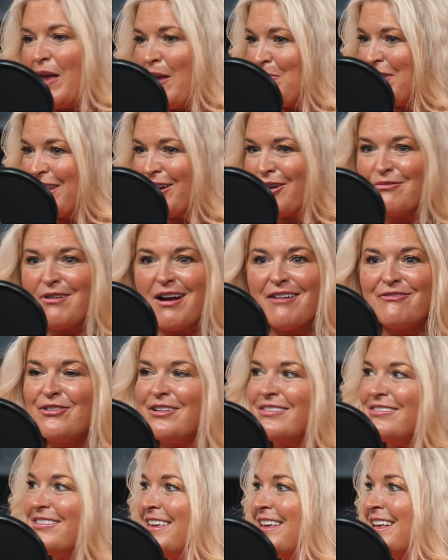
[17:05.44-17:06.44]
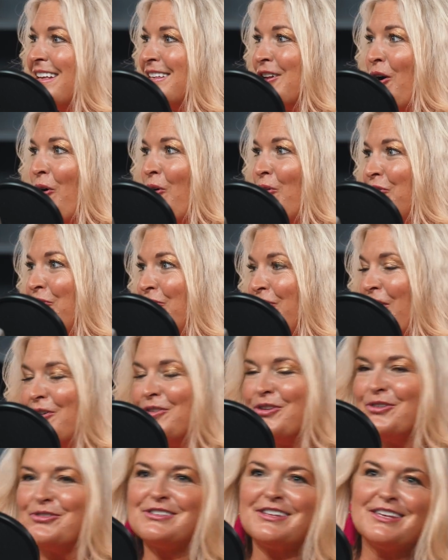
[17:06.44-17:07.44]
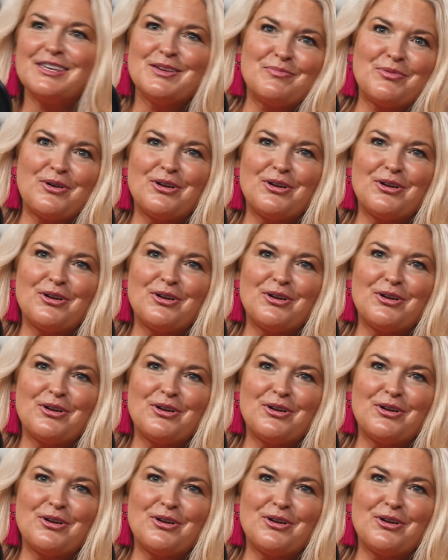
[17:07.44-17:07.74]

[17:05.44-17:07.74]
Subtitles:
maybe irreverent things, old photos that you